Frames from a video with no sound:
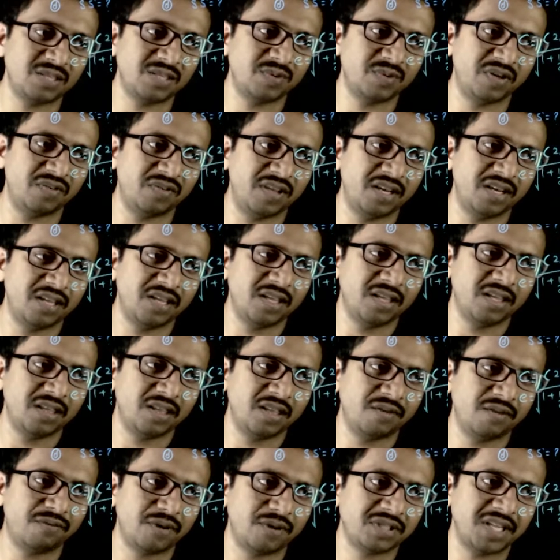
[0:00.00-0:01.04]
between
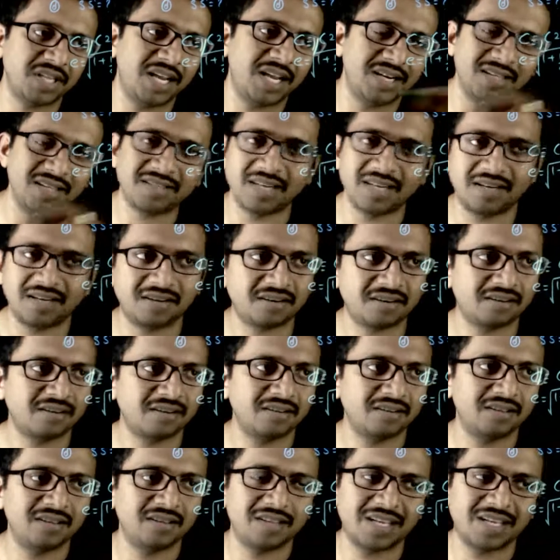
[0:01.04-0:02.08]
the foci and the center?
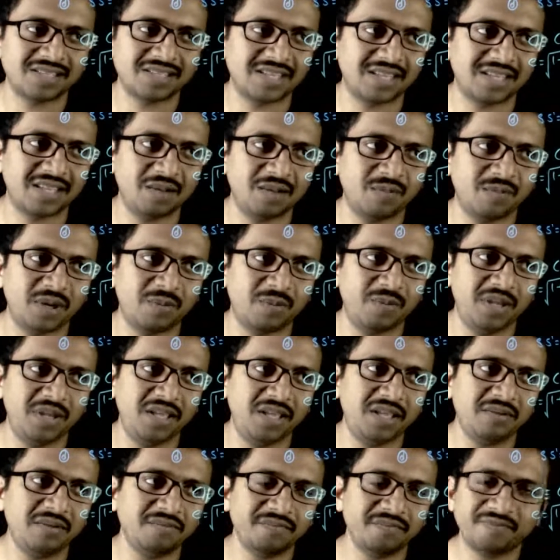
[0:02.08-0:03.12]
That's nothing but B
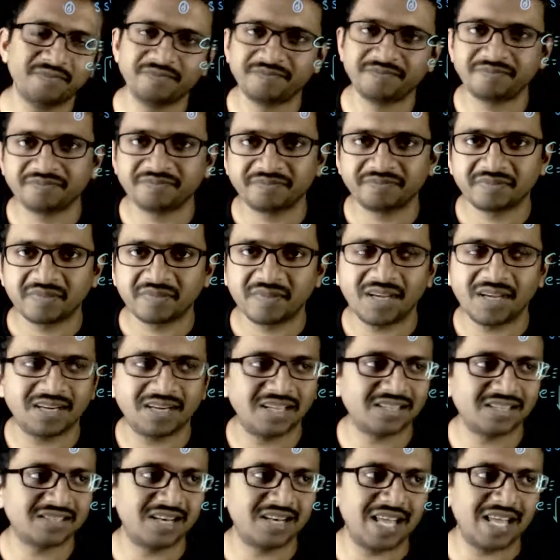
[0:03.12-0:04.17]
E. That
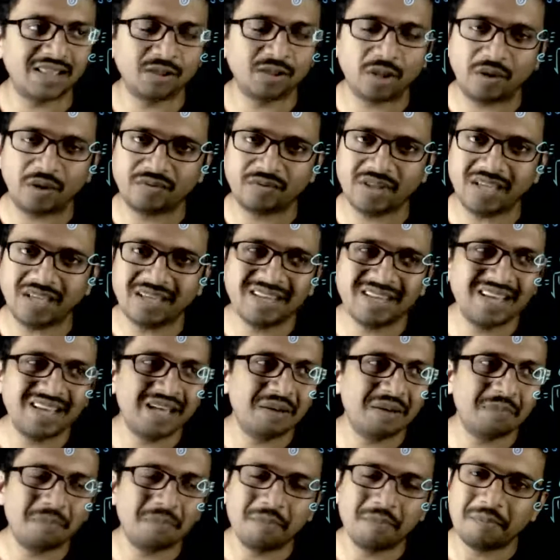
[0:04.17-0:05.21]
is length of the
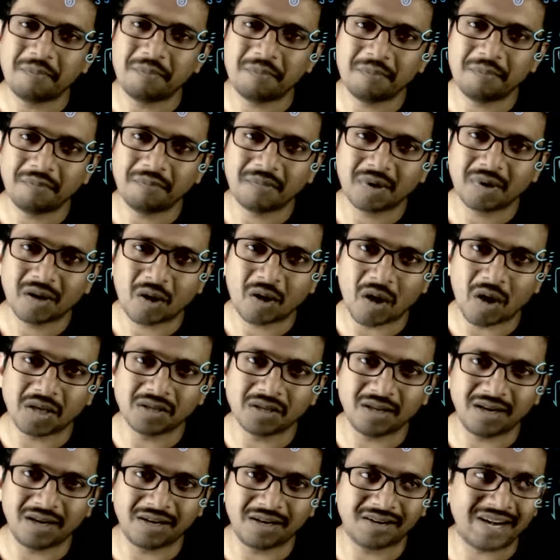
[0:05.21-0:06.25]
con
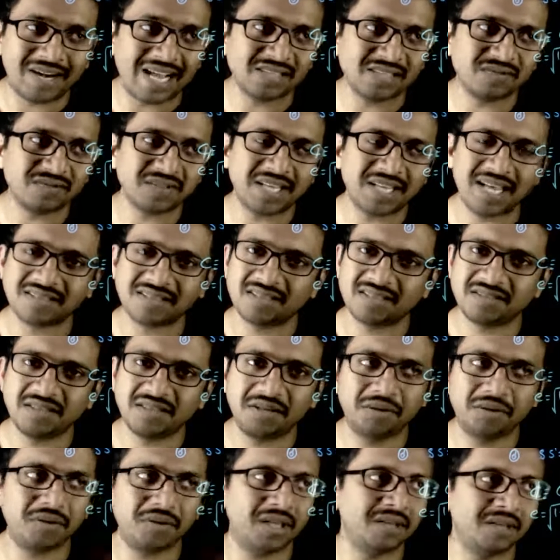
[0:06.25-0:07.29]
transverse axis
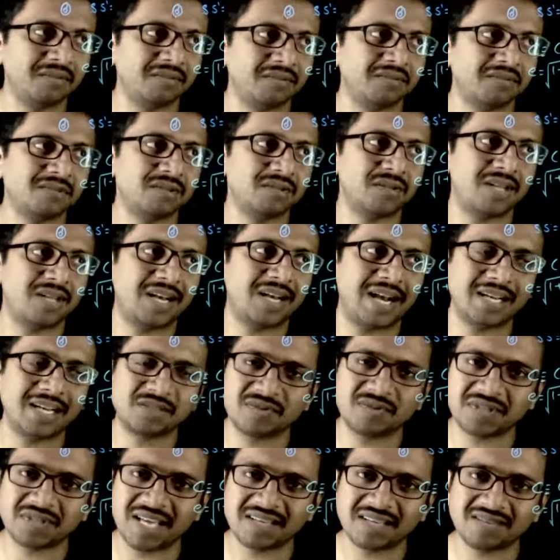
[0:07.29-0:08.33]
into E. So, the
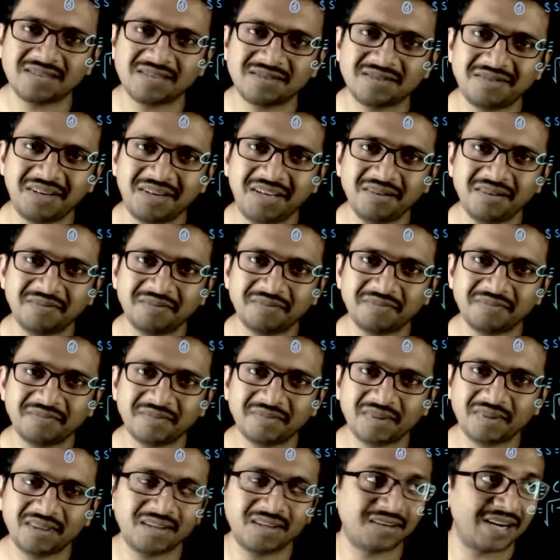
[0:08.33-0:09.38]
transverse axis is three.
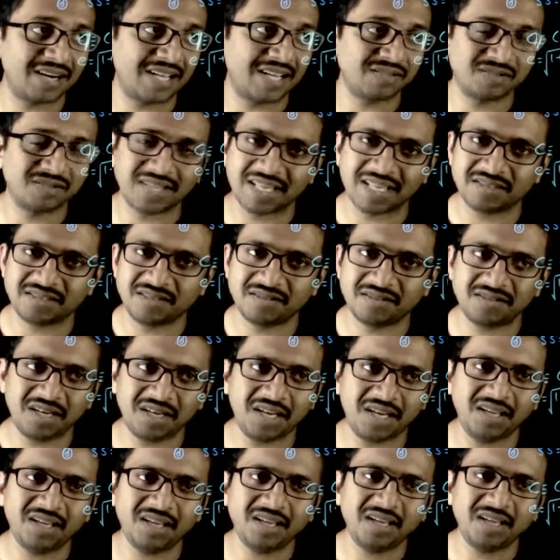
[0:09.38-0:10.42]
The transverse axis is
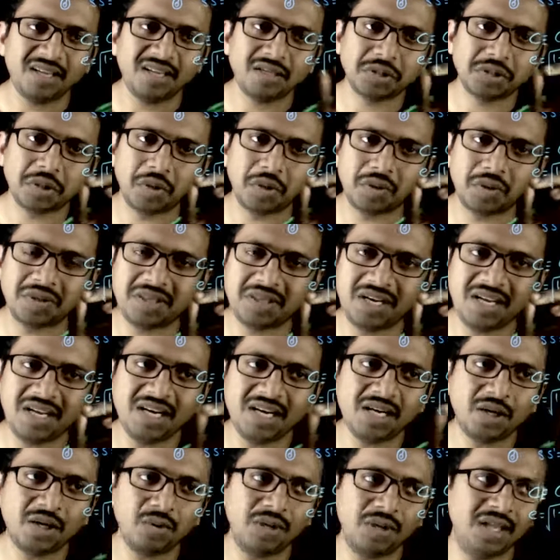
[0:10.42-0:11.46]
three. So, three
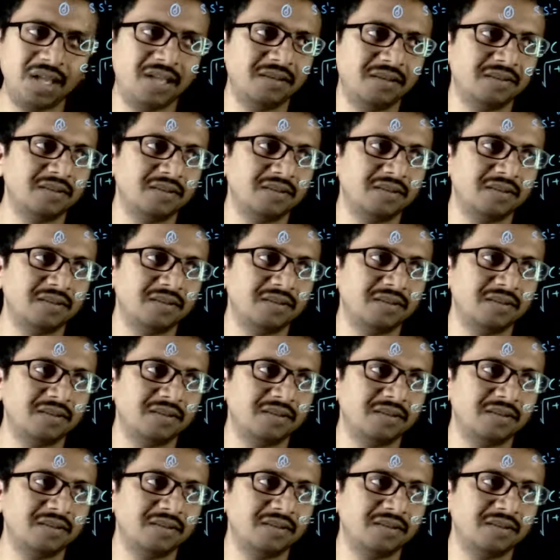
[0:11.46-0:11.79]
into E.